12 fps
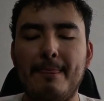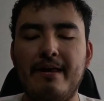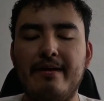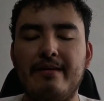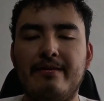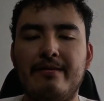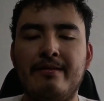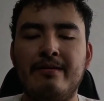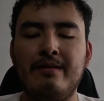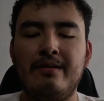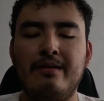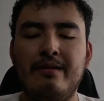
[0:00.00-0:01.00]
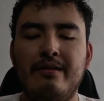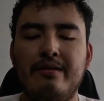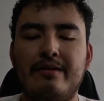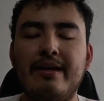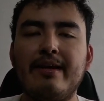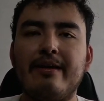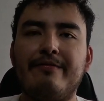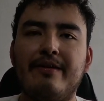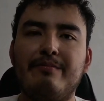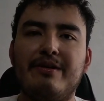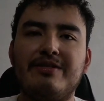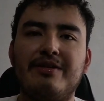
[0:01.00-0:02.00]
And then I
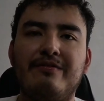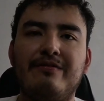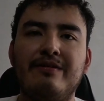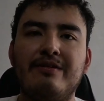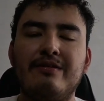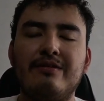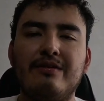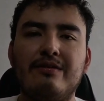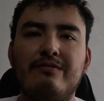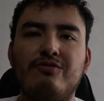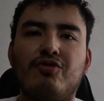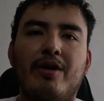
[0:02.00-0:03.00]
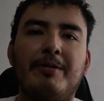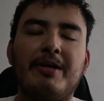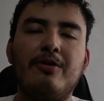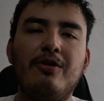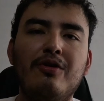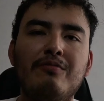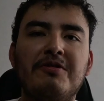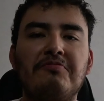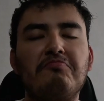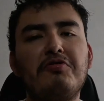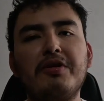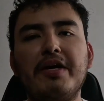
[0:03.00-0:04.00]
find myself driving home
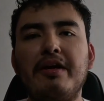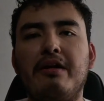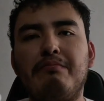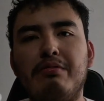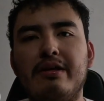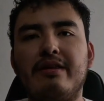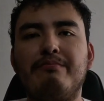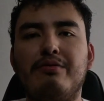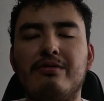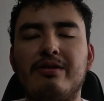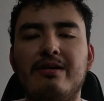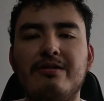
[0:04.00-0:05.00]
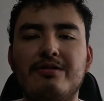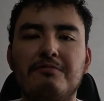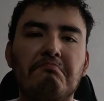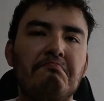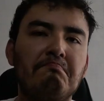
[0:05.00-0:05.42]
and okay, I'll play the podcast,